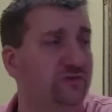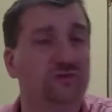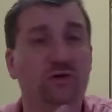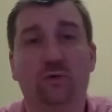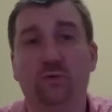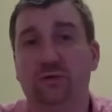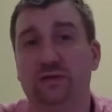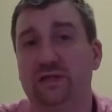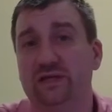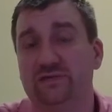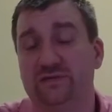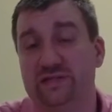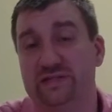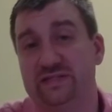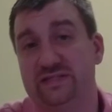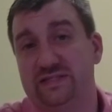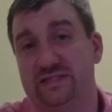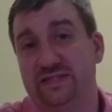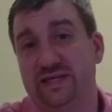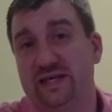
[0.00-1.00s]
Don't live in
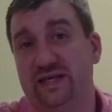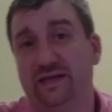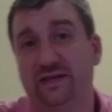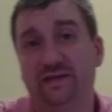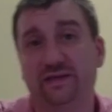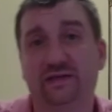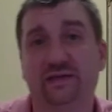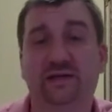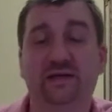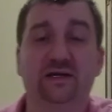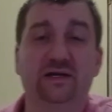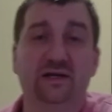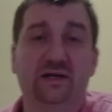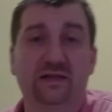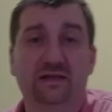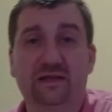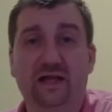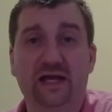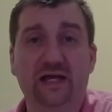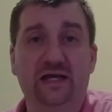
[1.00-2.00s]
sin
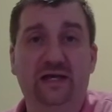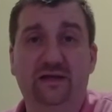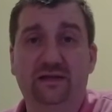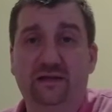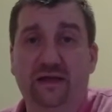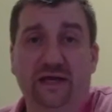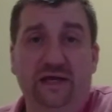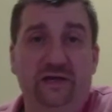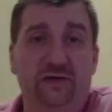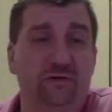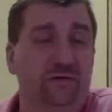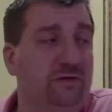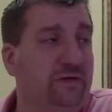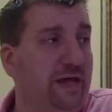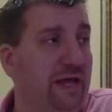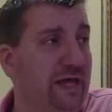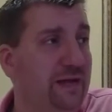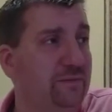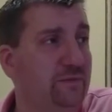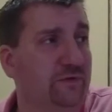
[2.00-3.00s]
like your
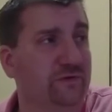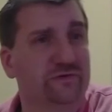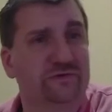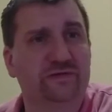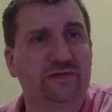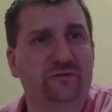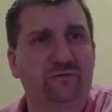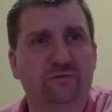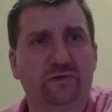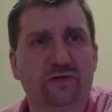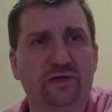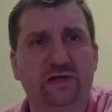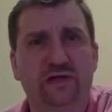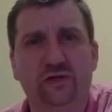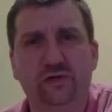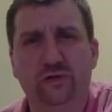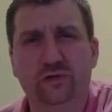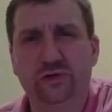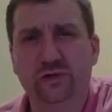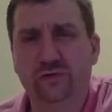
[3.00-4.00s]
neighbors that
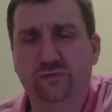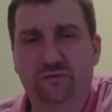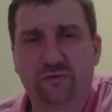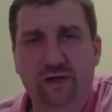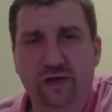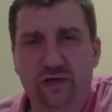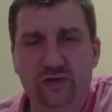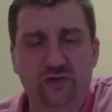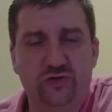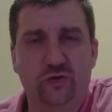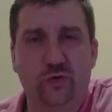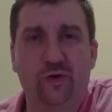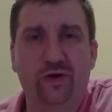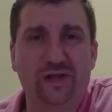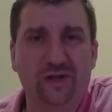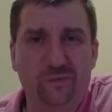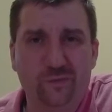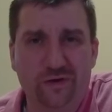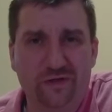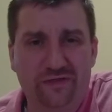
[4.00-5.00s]
ridicule you for not
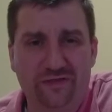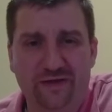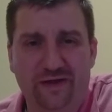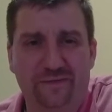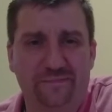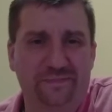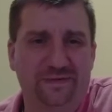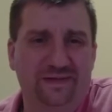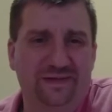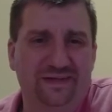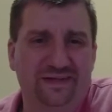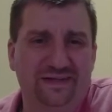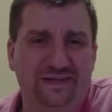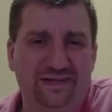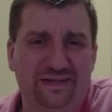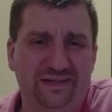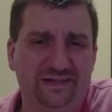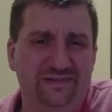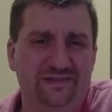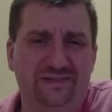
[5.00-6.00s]
joining with them
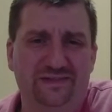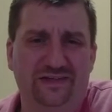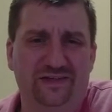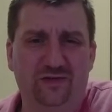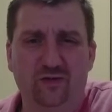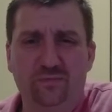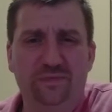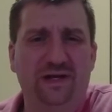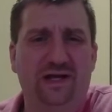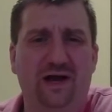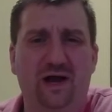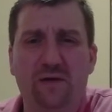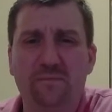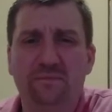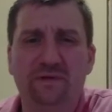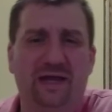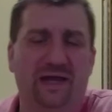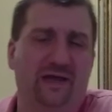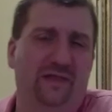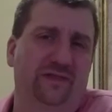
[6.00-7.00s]
in sin. Don't become
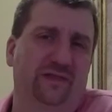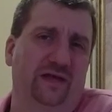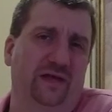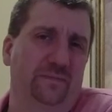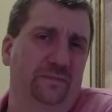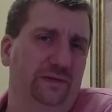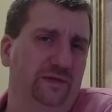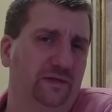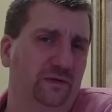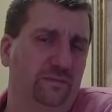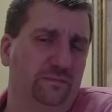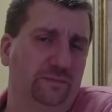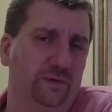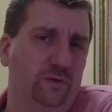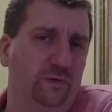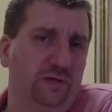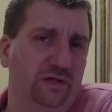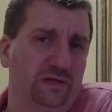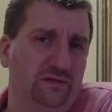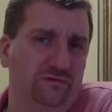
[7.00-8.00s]
like them. But
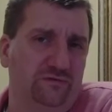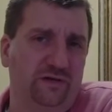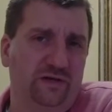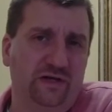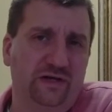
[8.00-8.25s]
don't live